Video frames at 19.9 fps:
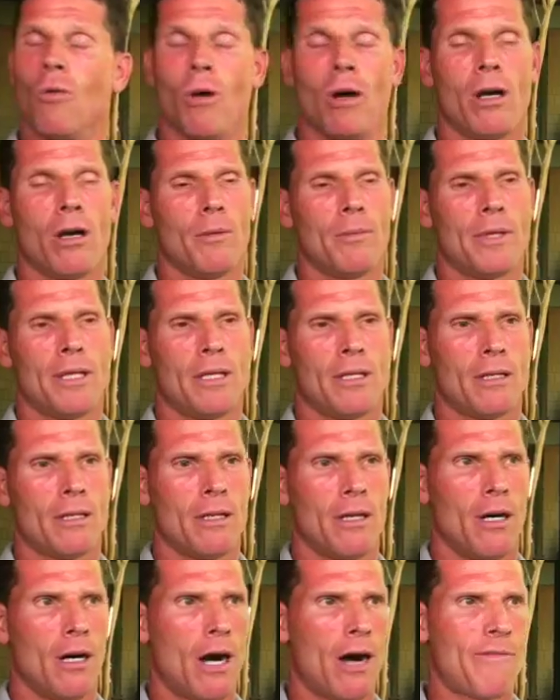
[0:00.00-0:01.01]
Well, I mean,
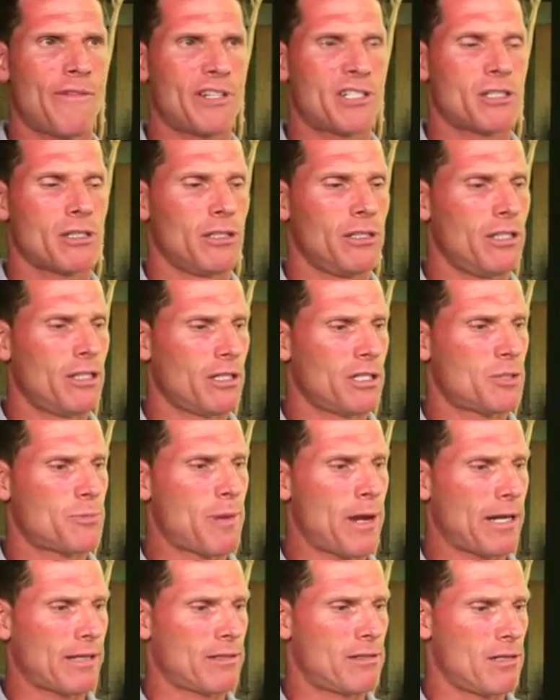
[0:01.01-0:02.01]
obviously you
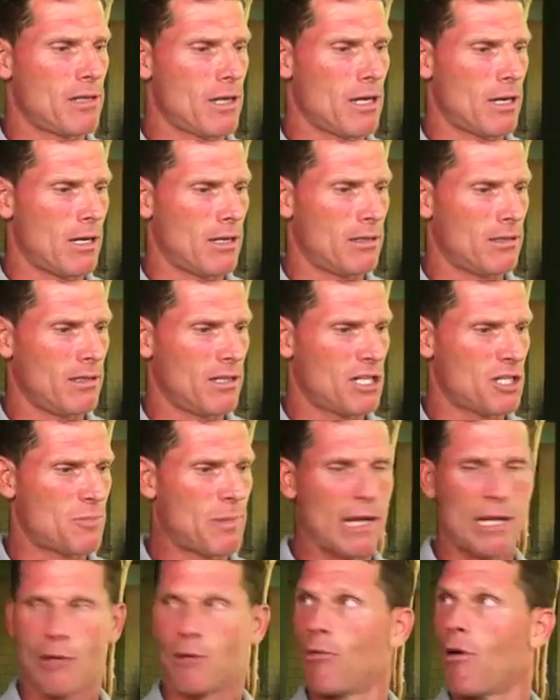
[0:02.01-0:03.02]
expect
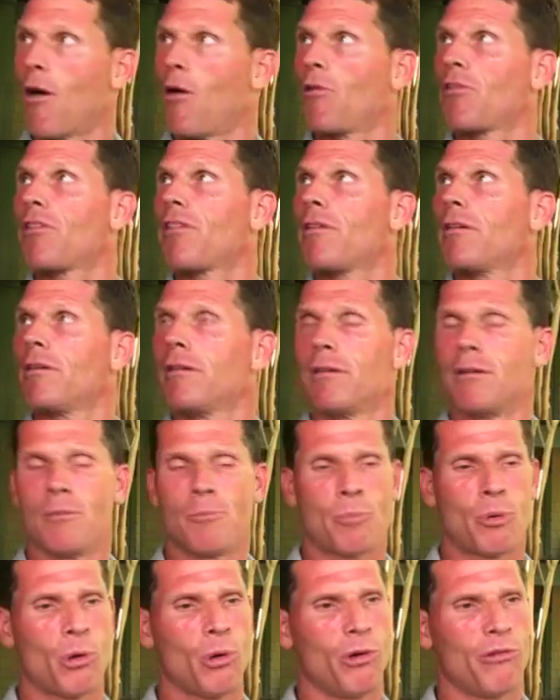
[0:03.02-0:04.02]
growth,
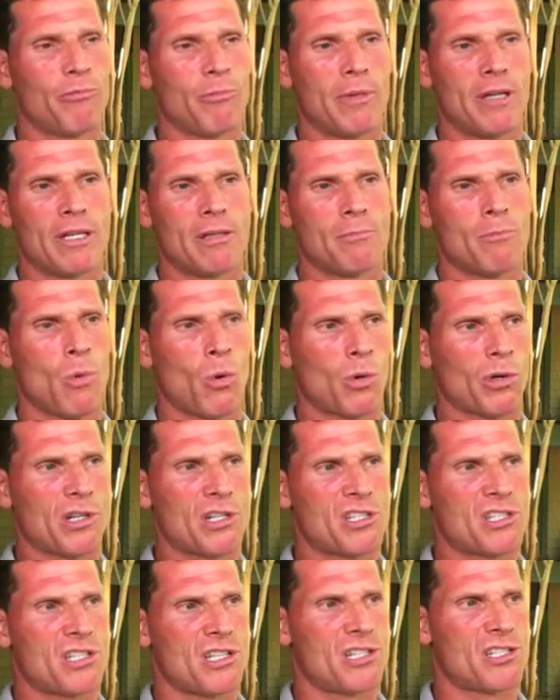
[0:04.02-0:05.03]
improvement, more
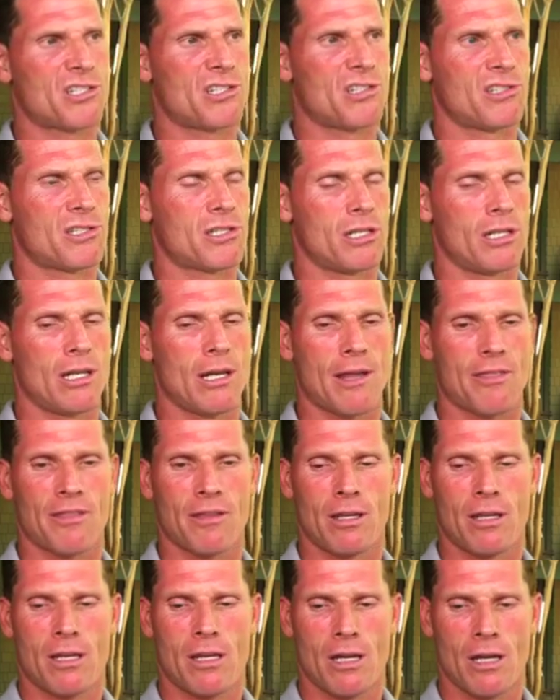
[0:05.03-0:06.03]
consistency. I
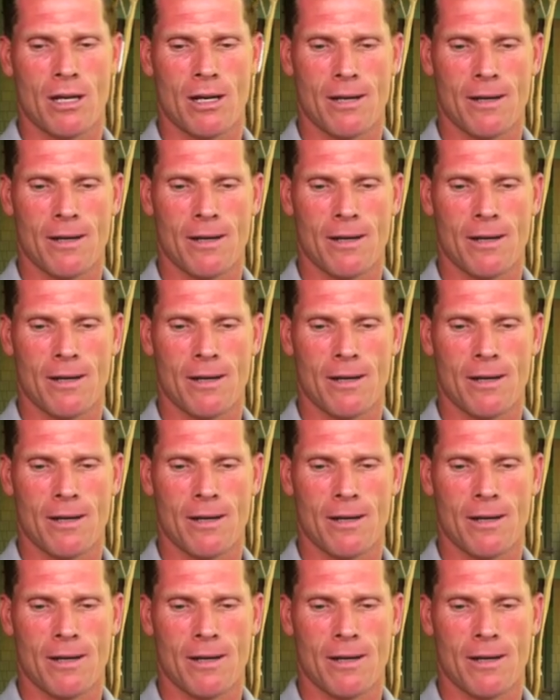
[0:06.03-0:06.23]
think